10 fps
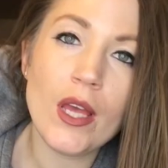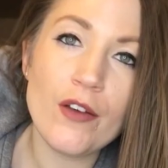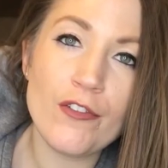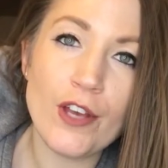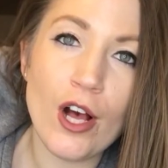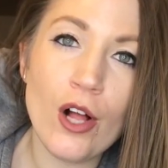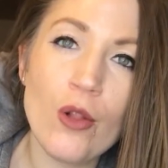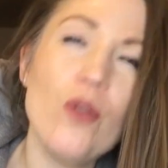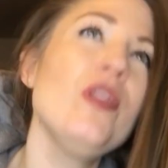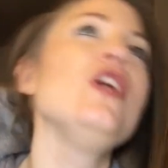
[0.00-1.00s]
If
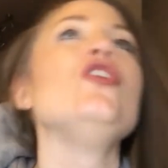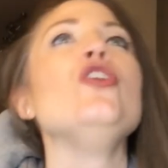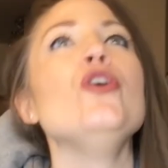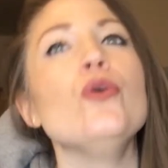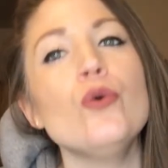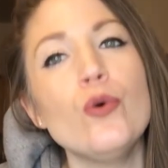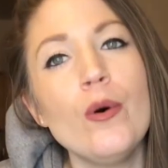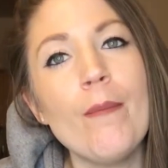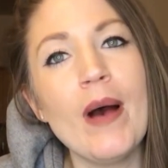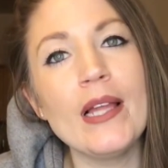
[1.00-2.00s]
y'all only
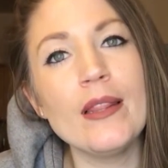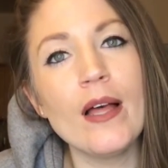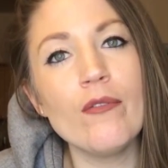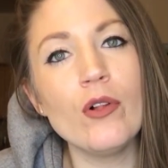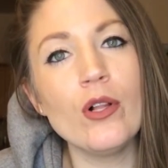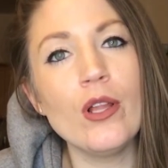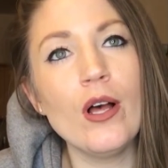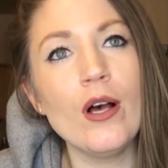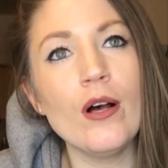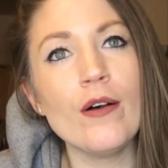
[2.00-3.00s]
knew my level
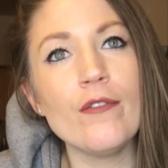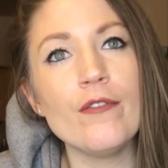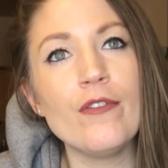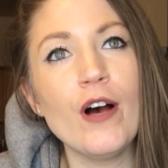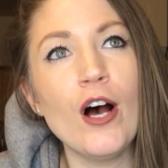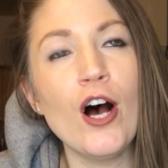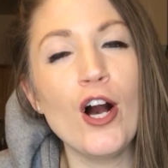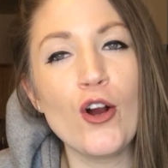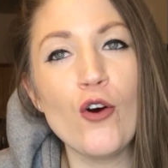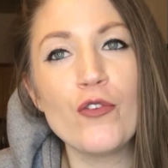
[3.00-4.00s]
of
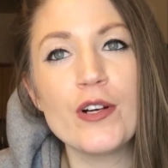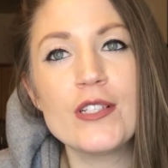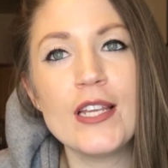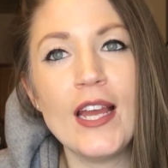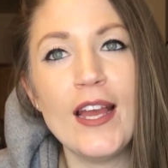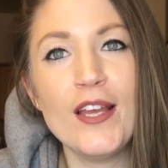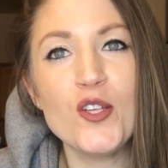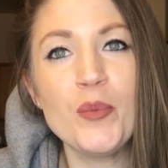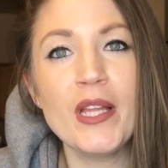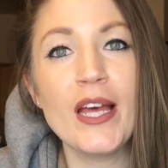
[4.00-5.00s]
hungover today,
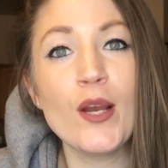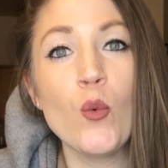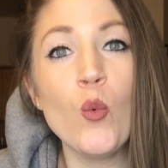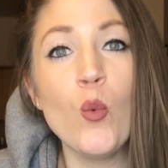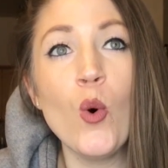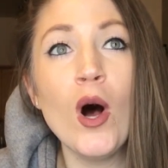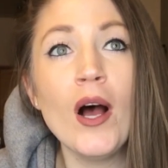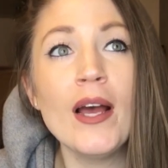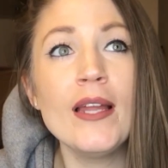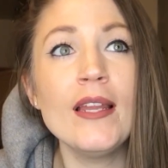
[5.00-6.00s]
you'd be like,
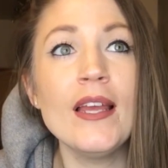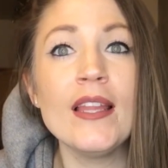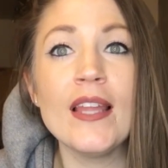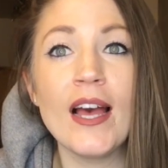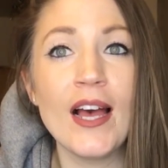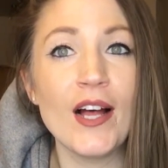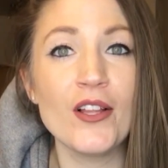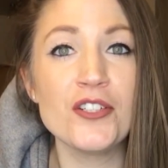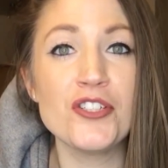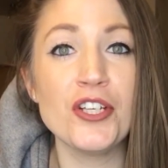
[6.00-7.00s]
what in the
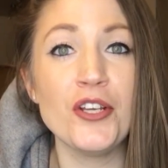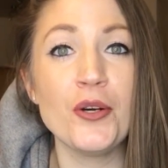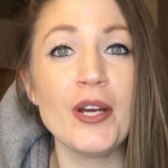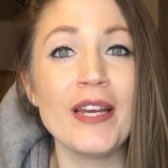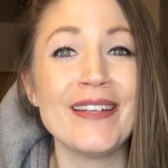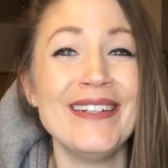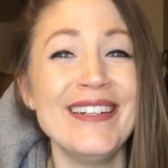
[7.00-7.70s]
hell is she doing?